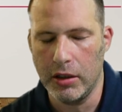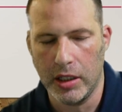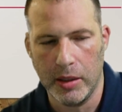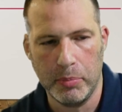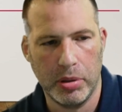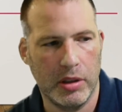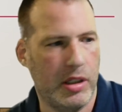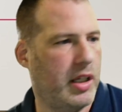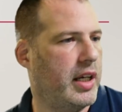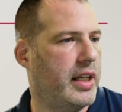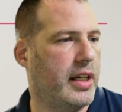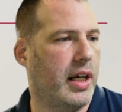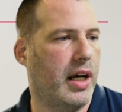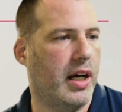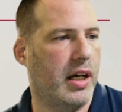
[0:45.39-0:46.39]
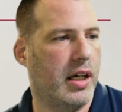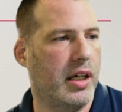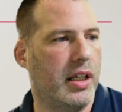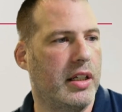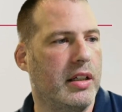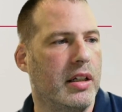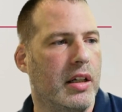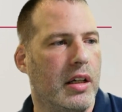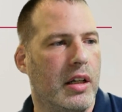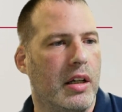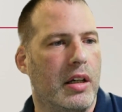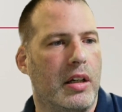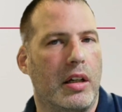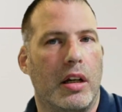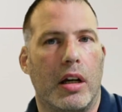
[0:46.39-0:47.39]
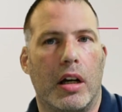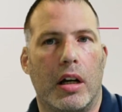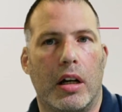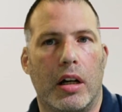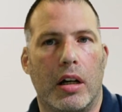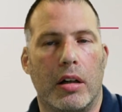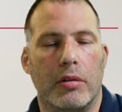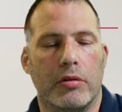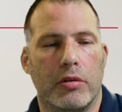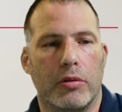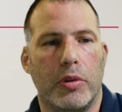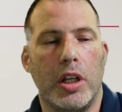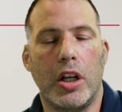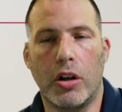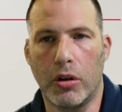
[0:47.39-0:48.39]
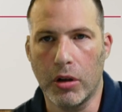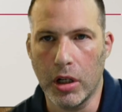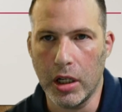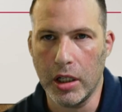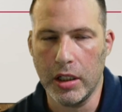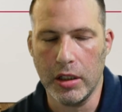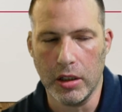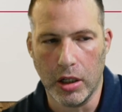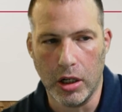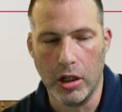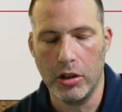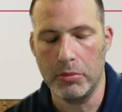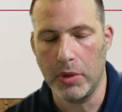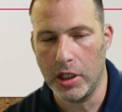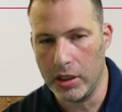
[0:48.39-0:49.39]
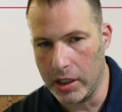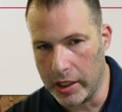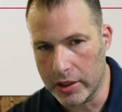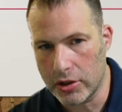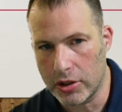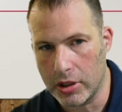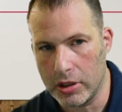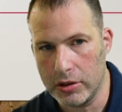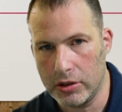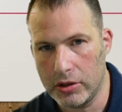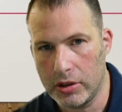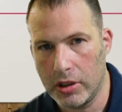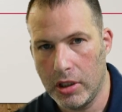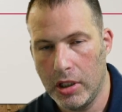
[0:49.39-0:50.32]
I plan on recording all my lectures,